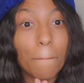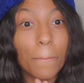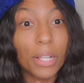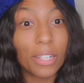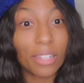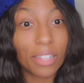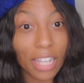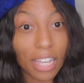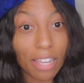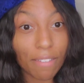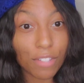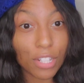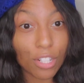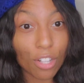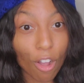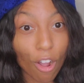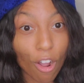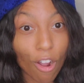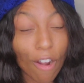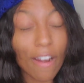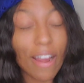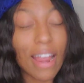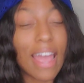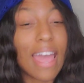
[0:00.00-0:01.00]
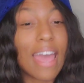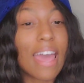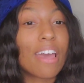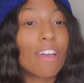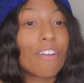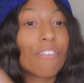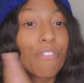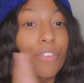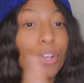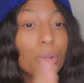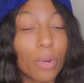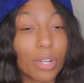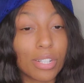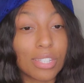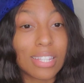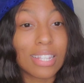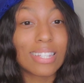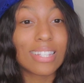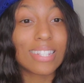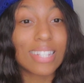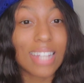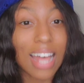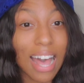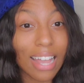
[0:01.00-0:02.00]
Beliefs are everywhere.
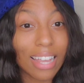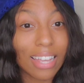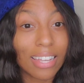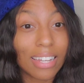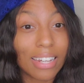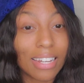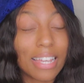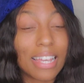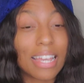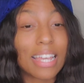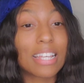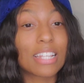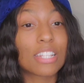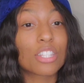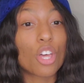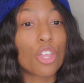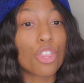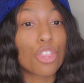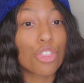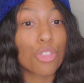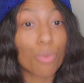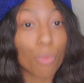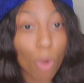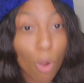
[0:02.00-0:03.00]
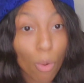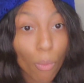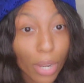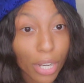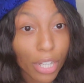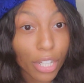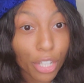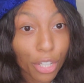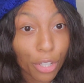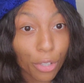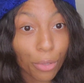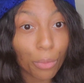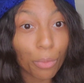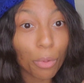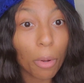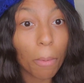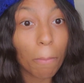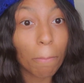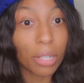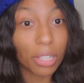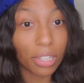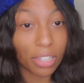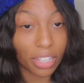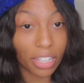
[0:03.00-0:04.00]
Society is throwing
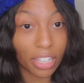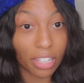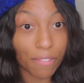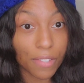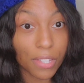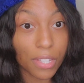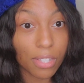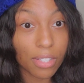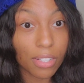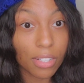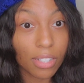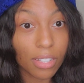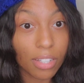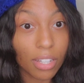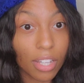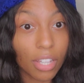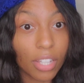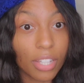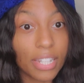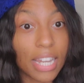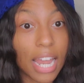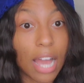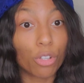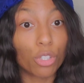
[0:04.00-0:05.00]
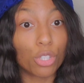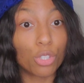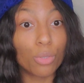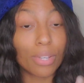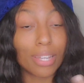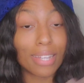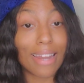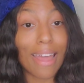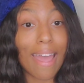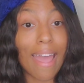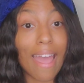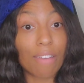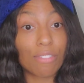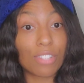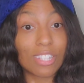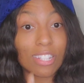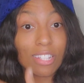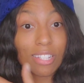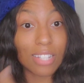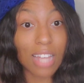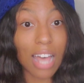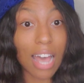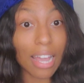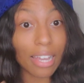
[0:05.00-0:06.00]
you beliefs. Now you can have
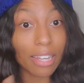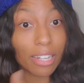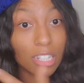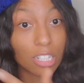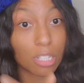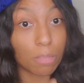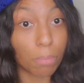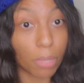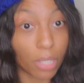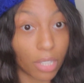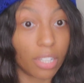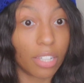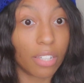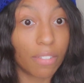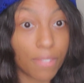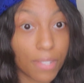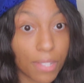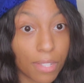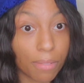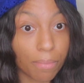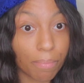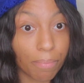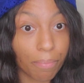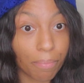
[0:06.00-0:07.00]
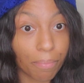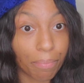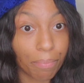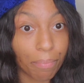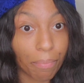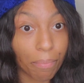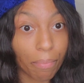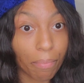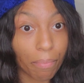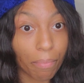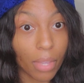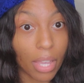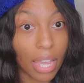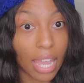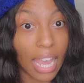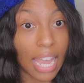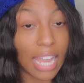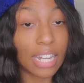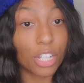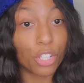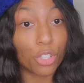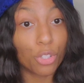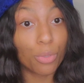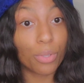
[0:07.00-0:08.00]
society's beliefs
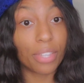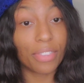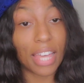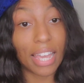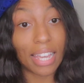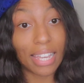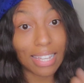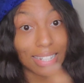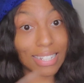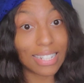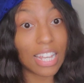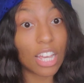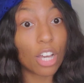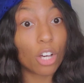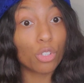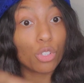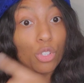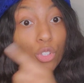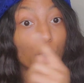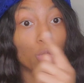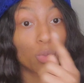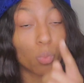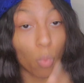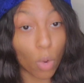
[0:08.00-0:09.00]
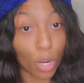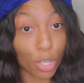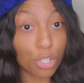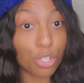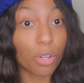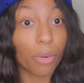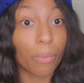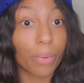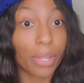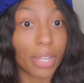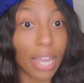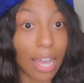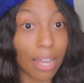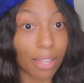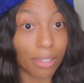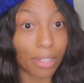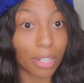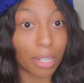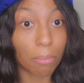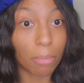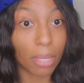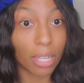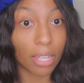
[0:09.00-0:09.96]
and they can tell you what your reality